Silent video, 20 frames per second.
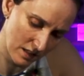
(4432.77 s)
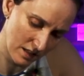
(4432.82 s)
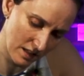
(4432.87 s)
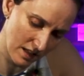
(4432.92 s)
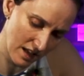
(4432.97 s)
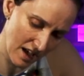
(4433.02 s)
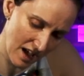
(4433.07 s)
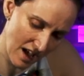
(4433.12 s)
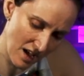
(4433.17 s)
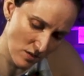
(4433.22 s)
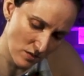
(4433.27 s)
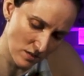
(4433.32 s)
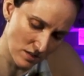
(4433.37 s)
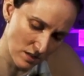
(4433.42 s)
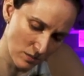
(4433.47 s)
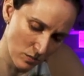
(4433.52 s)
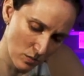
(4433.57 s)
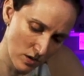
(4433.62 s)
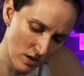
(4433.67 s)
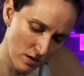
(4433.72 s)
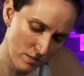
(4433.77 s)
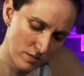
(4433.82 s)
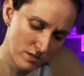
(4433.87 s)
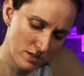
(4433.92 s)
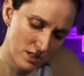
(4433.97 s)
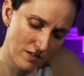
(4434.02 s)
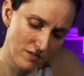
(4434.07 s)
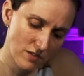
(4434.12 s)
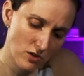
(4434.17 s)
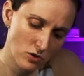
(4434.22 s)
get out somewhere,
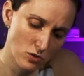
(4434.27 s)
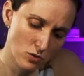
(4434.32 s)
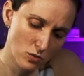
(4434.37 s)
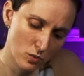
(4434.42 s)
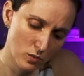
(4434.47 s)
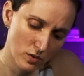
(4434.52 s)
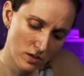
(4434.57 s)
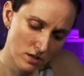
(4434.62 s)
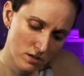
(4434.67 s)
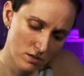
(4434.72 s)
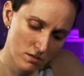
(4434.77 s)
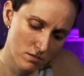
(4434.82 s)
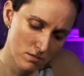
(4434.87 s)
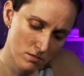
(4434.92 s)
because if you don't,